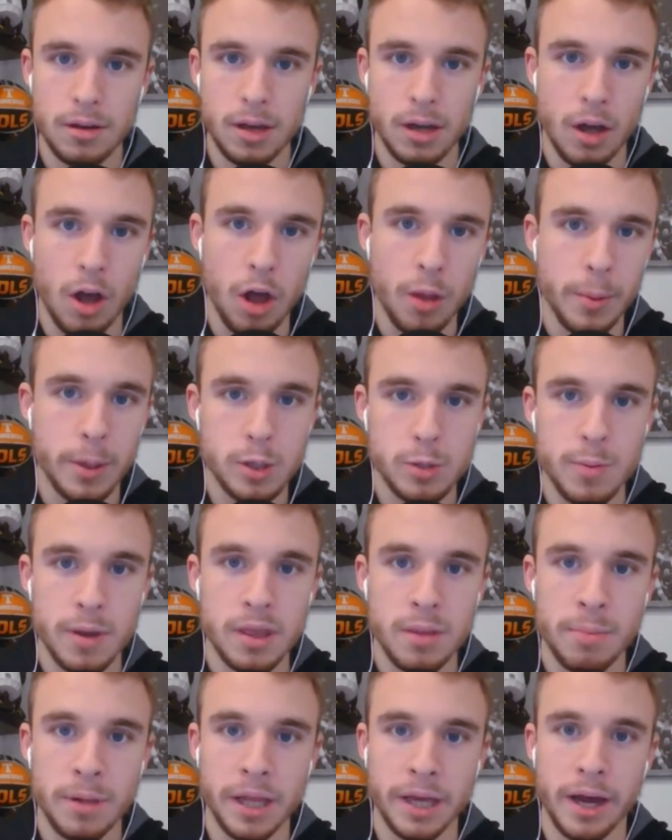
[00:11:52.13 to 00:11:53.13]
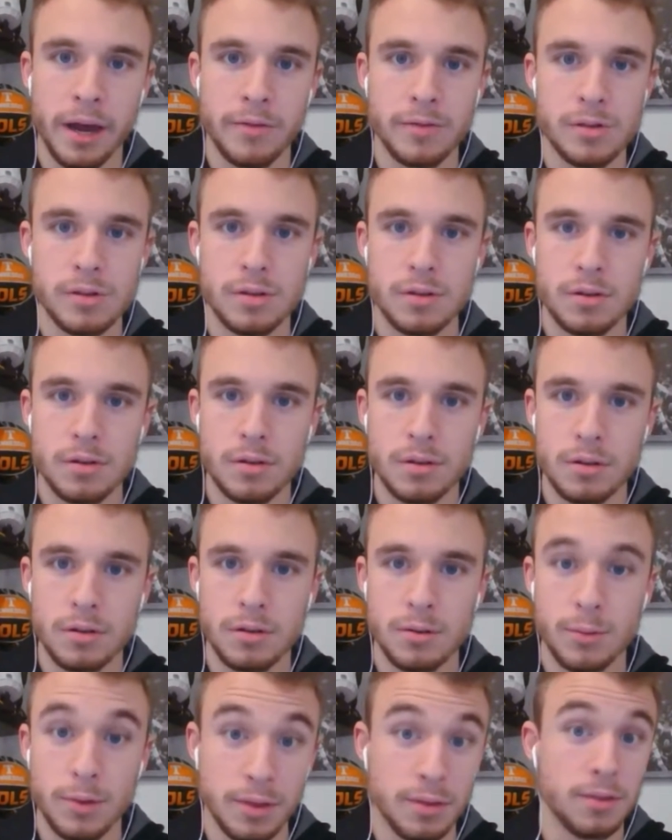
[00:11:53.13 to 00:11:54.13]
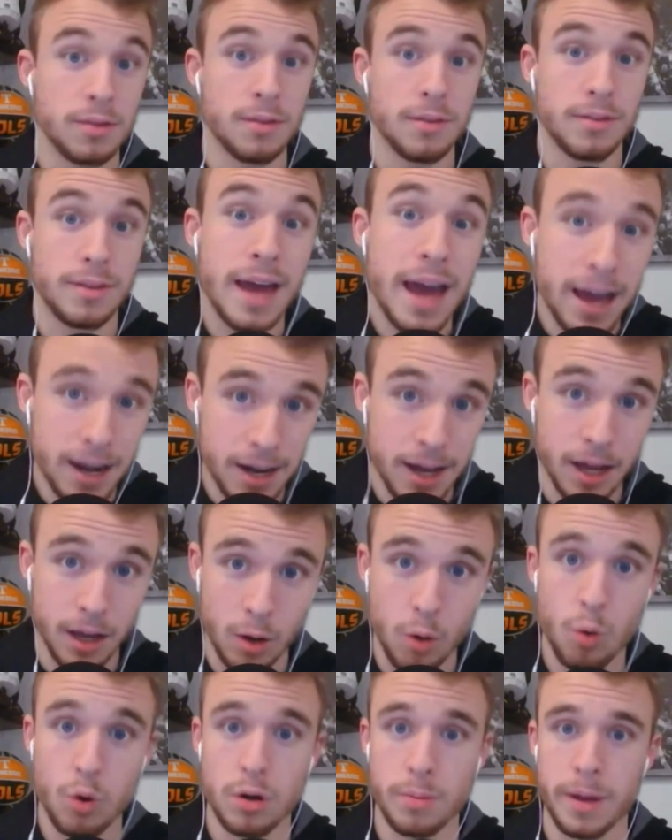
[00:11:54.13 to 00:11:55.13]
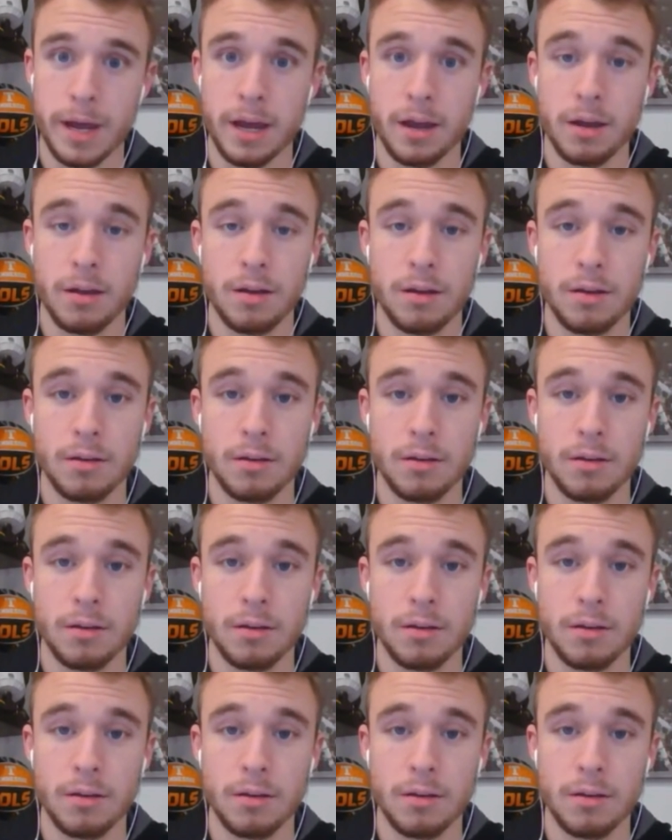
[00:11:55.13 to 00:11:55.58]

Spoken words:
and almost made the playoffs with that at quarterback.